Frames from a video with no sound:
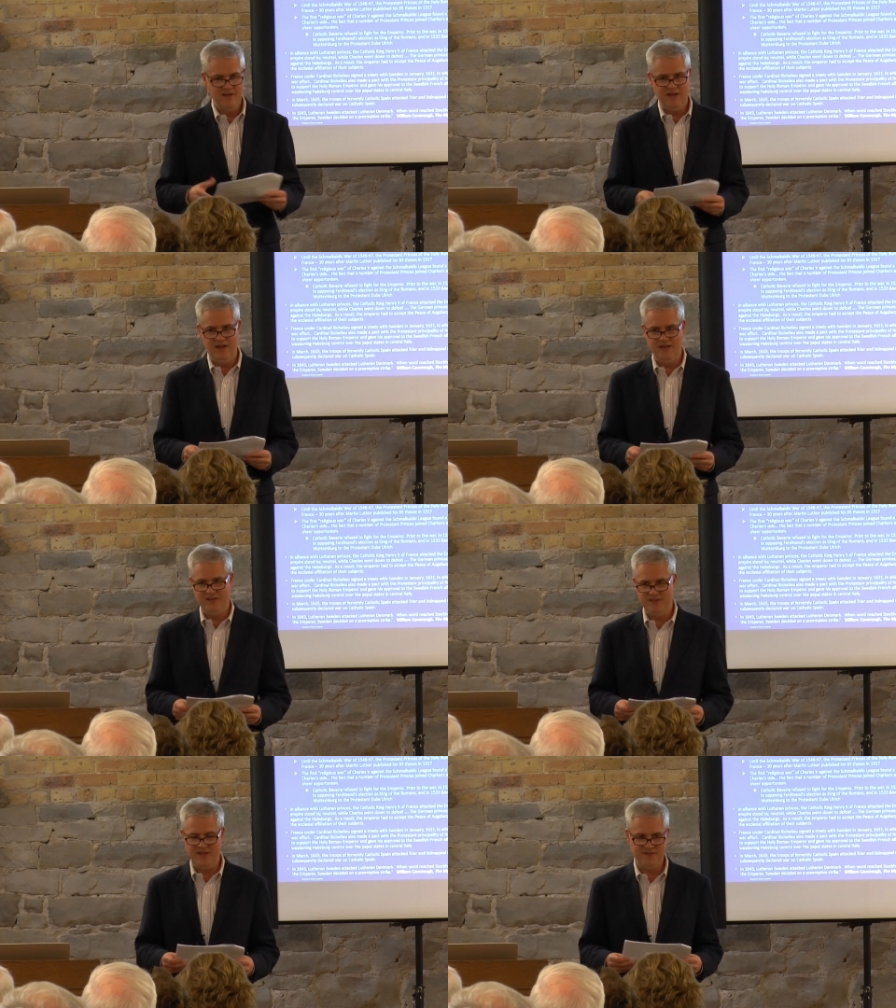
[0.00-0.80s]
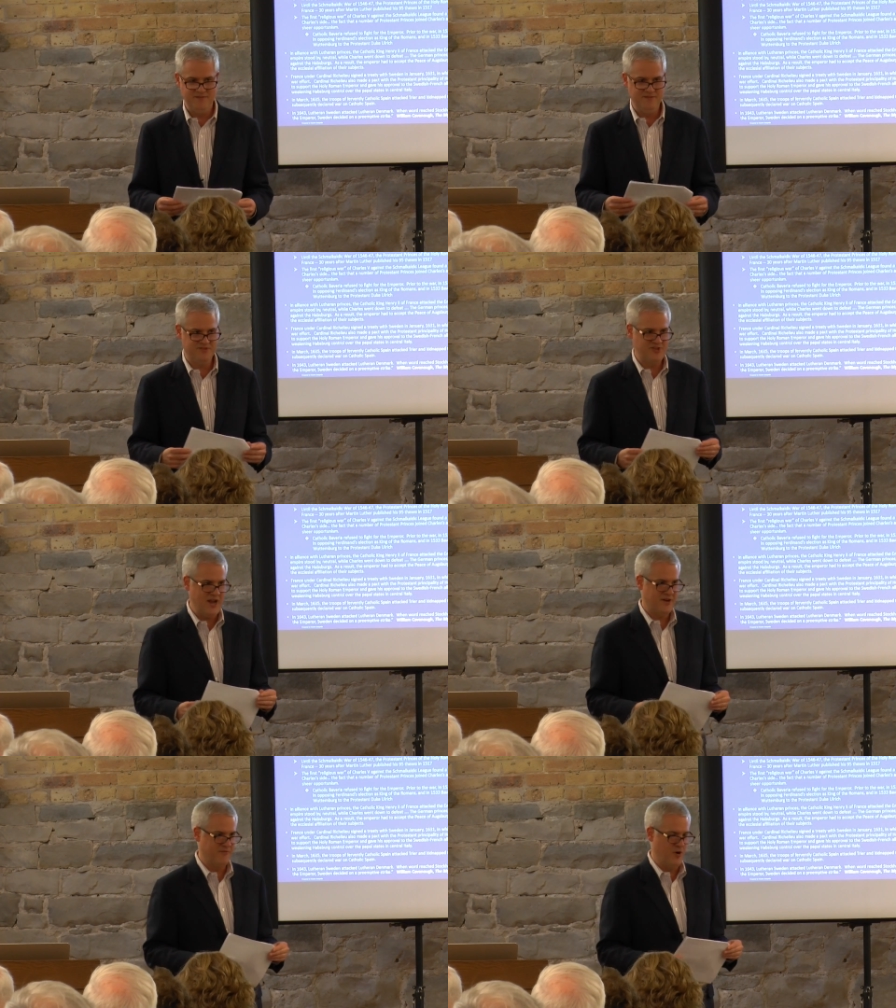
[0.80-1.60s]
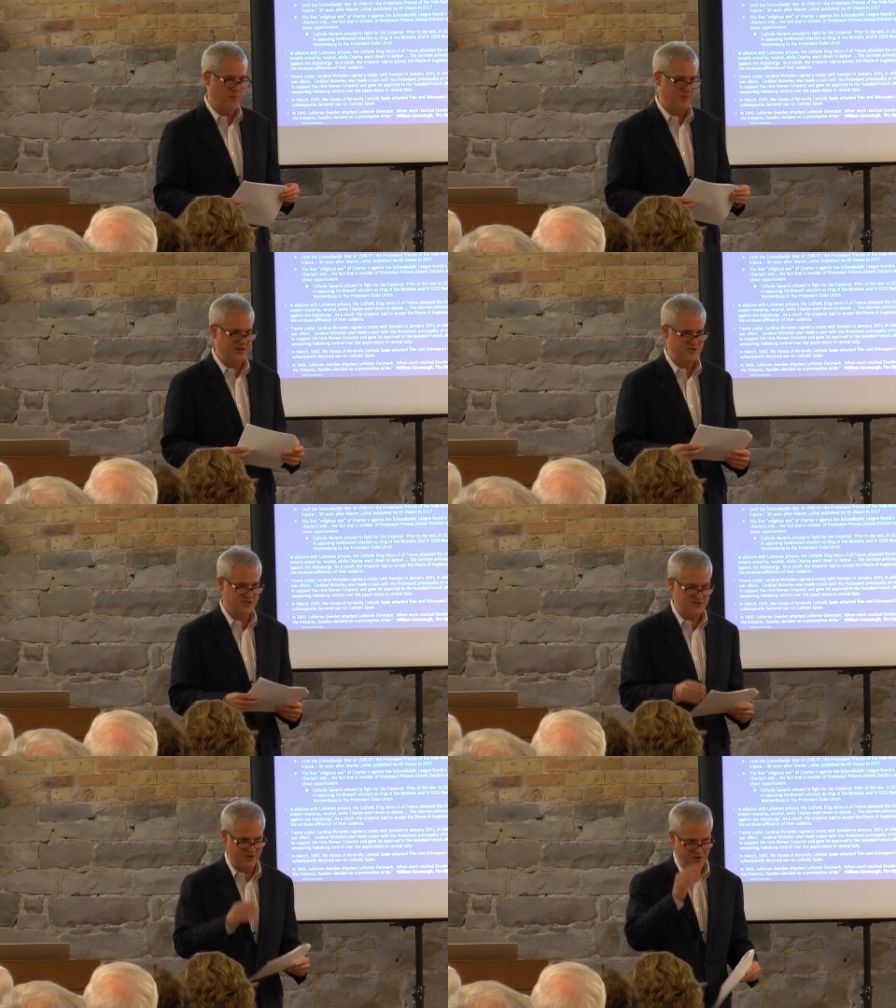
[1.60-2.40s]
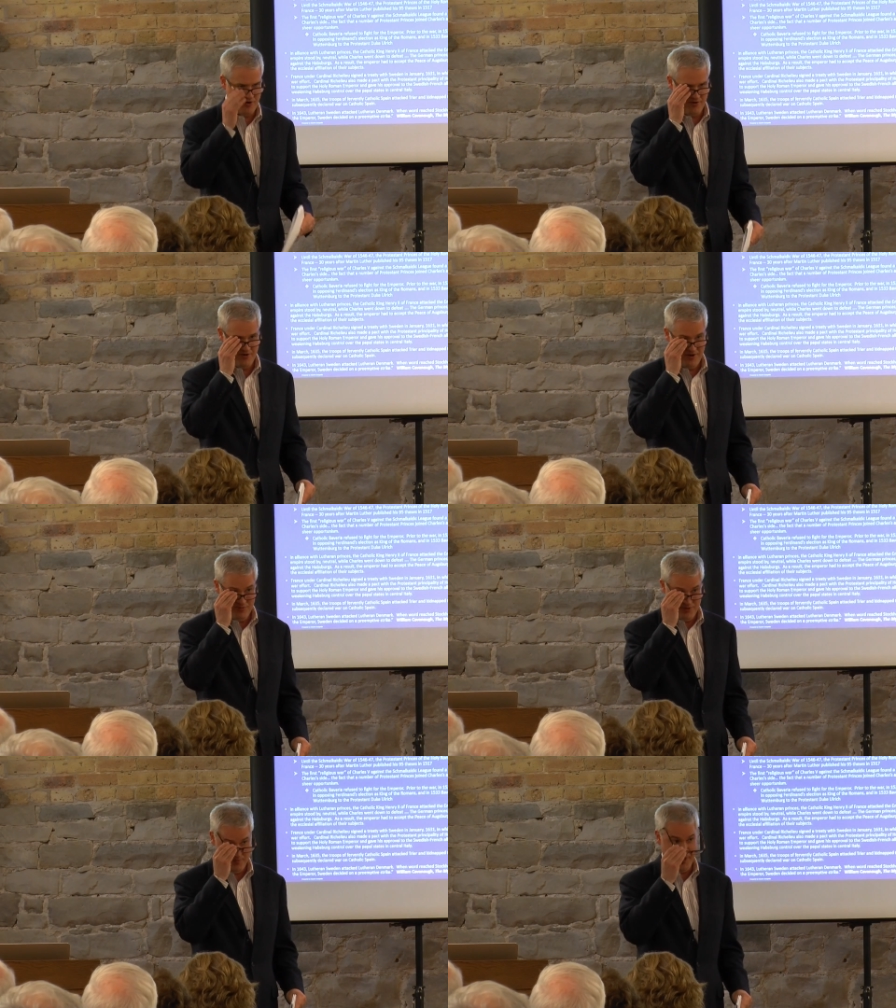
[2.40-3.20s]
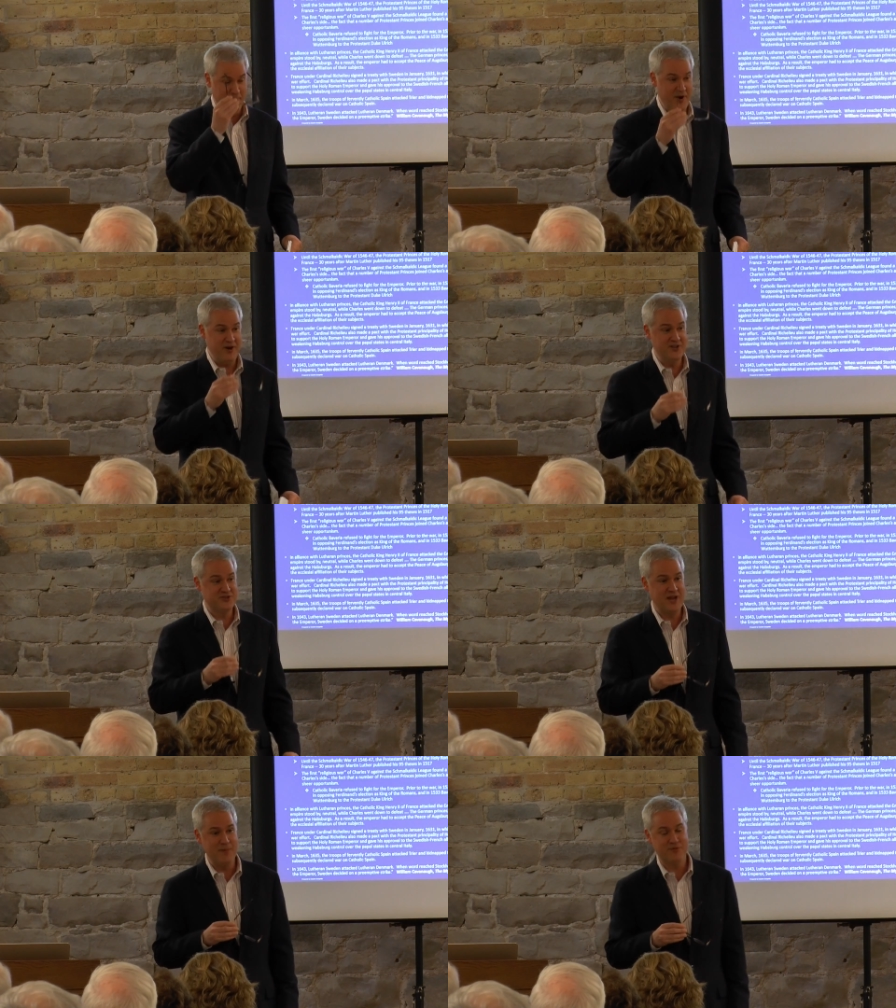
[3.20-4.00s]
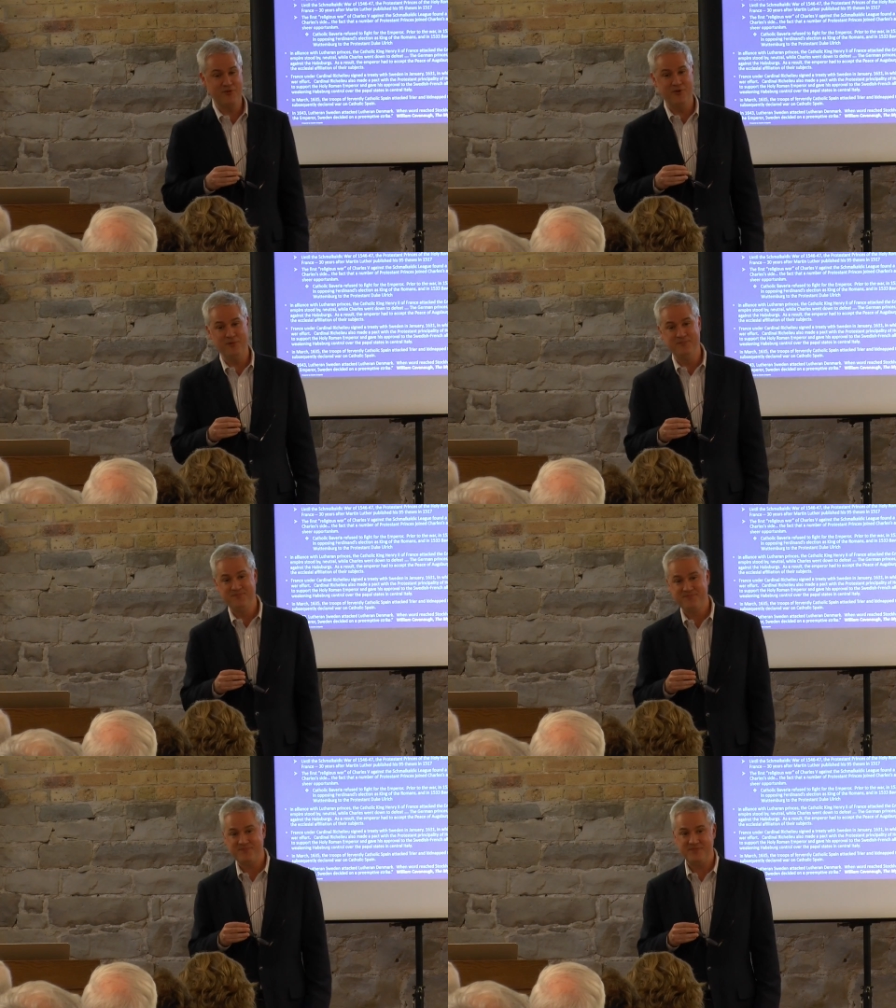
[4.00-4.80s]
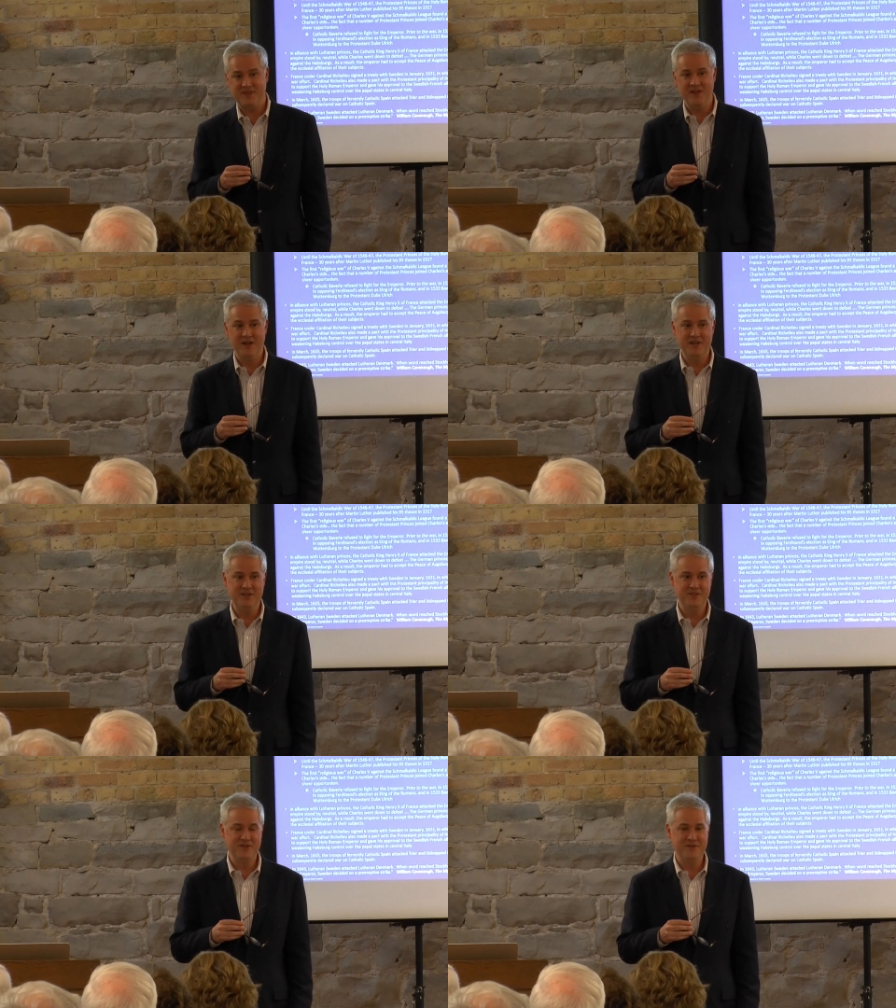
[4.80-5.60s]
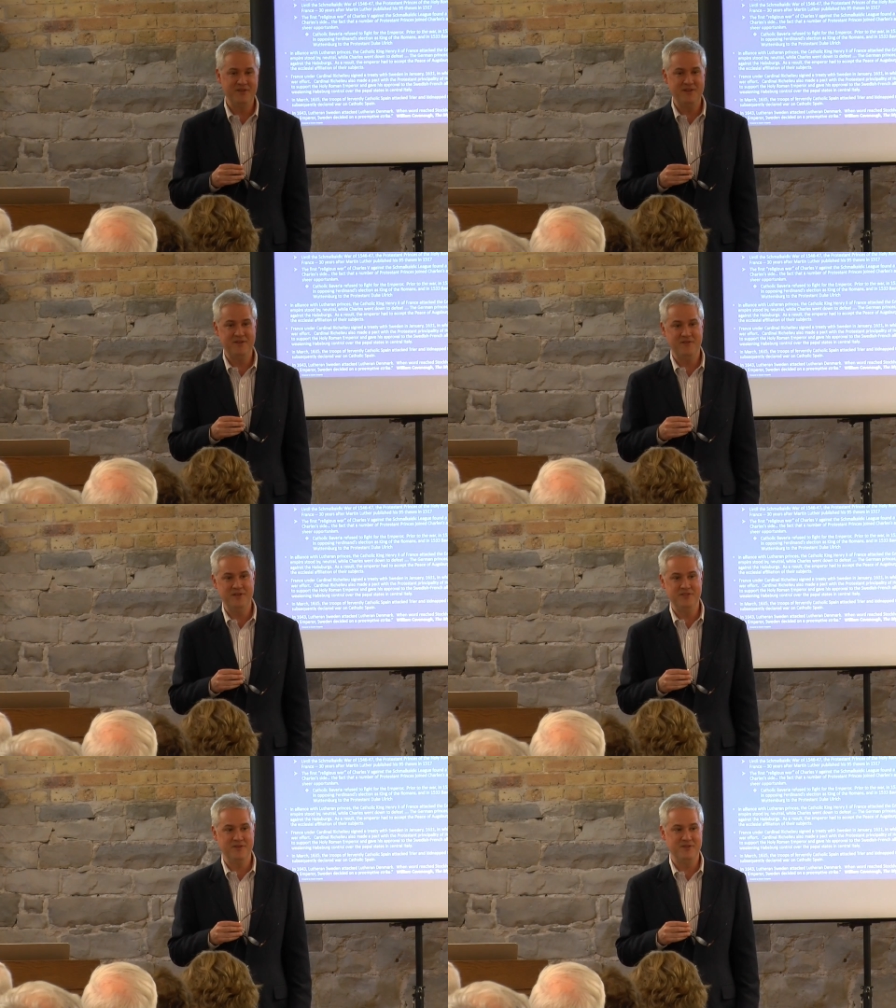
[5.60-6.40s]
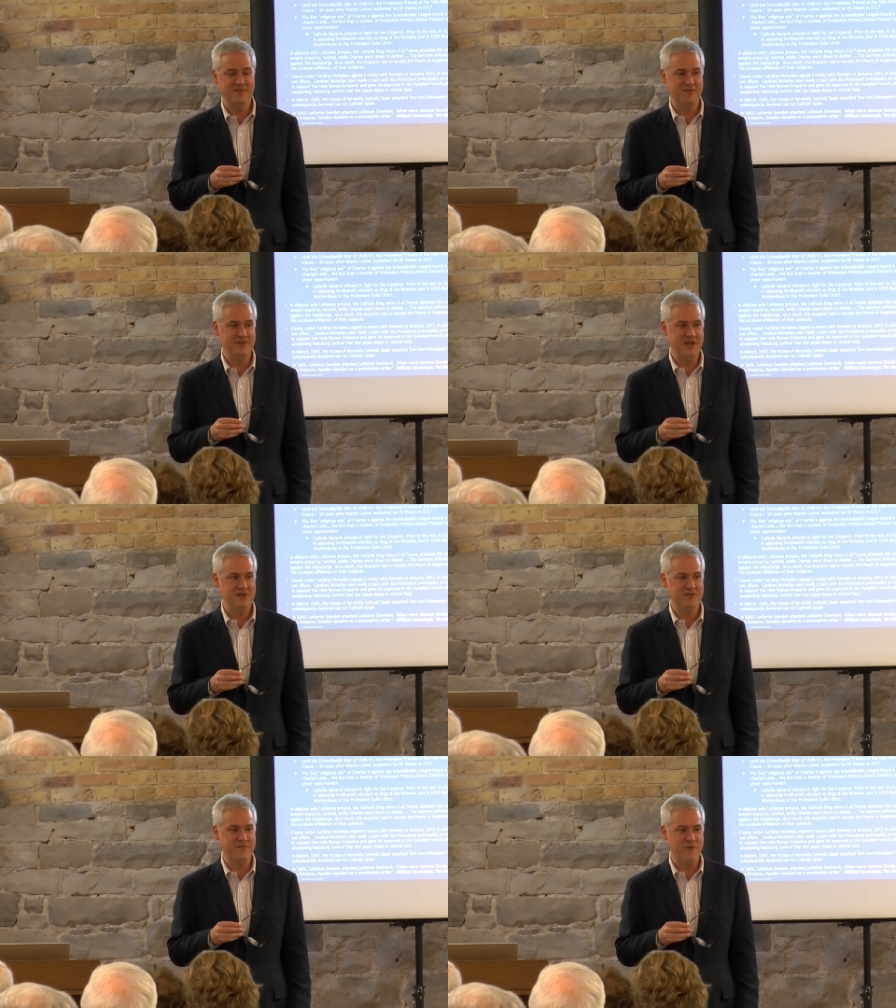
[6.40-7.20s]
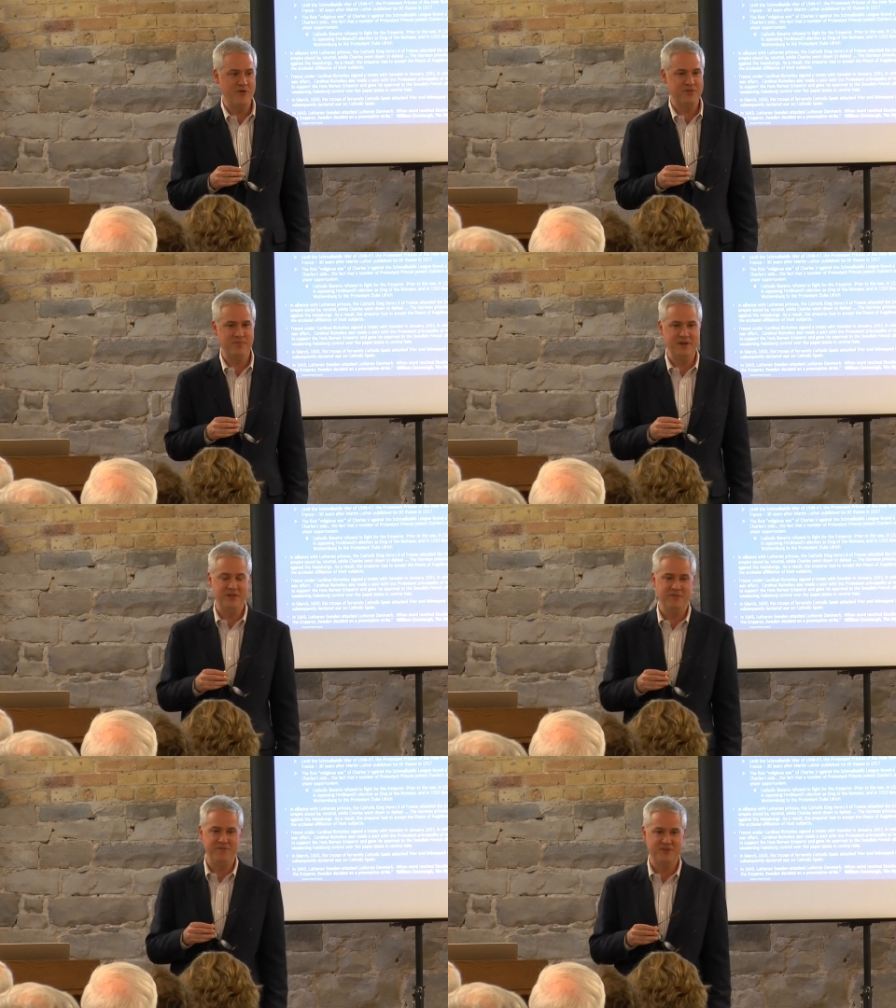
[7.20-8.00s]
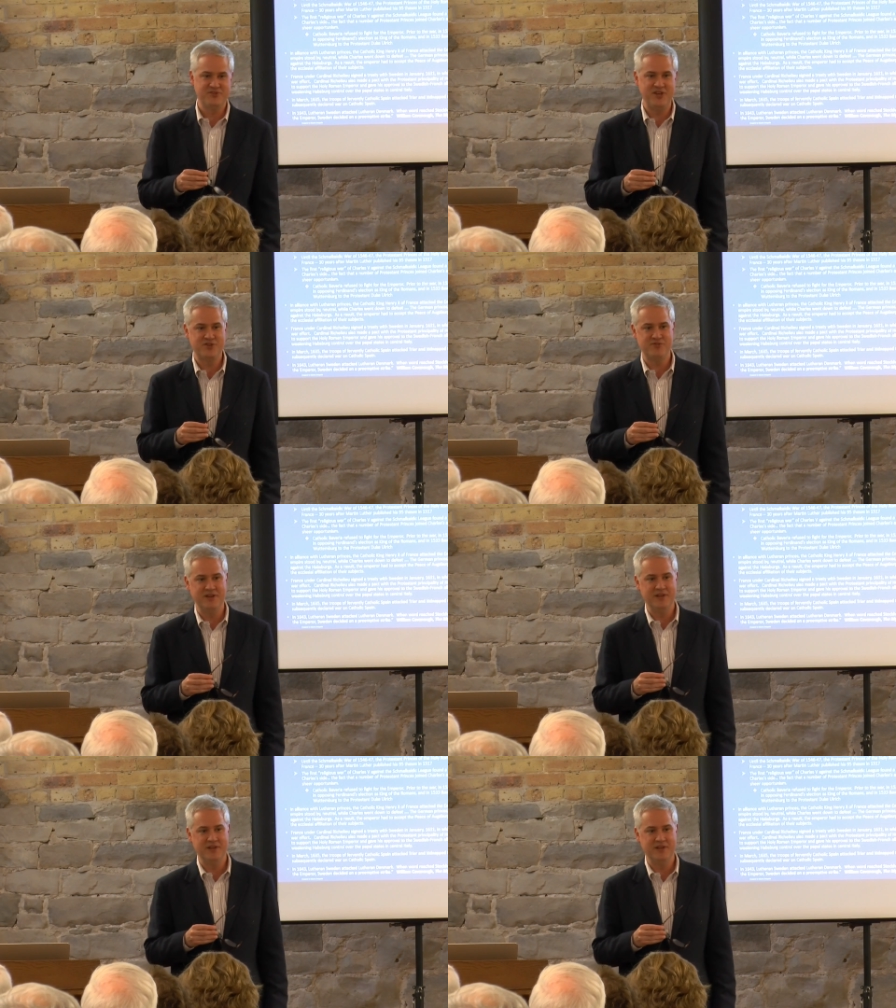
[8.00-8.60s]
Uh, that, the sack of Rome didn't just occur when the barbarians came through uh, in, the, in the end of the fourth, beginning of the fifth century.